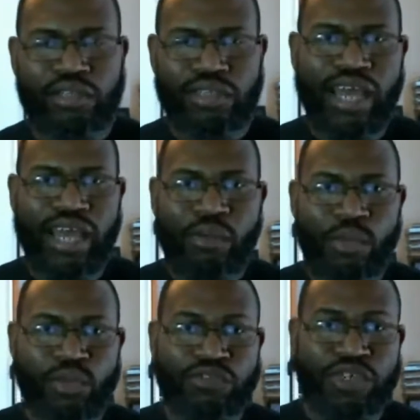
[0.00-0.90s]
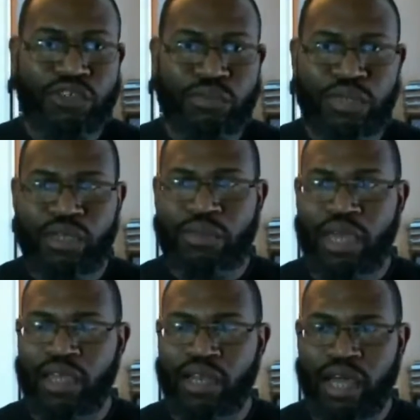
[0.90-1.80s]
That almost feels to me,
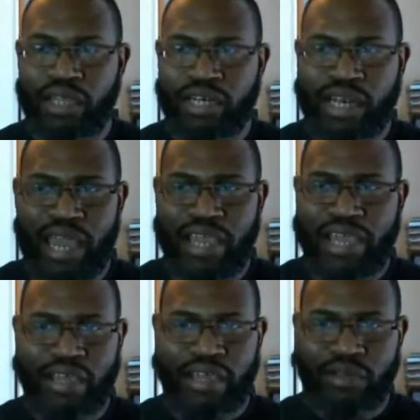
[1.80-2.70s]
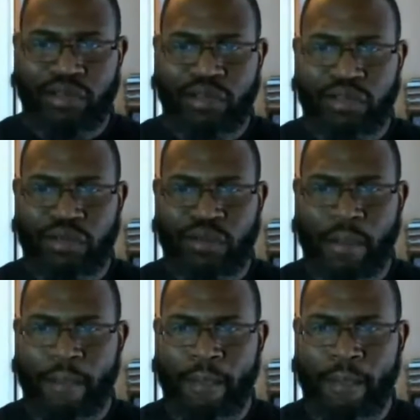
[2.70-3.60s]
man, like Nike
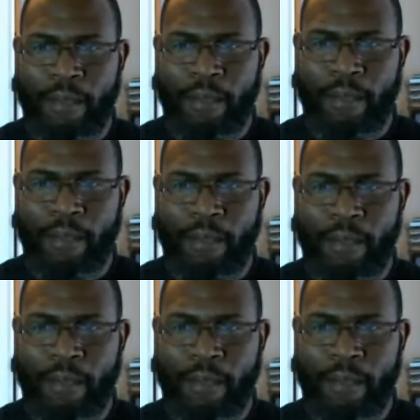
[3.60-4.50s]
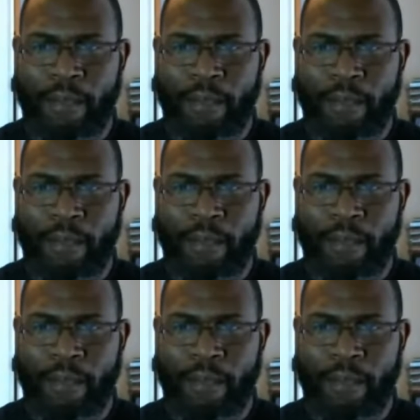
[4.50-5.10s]
put those kids up to that.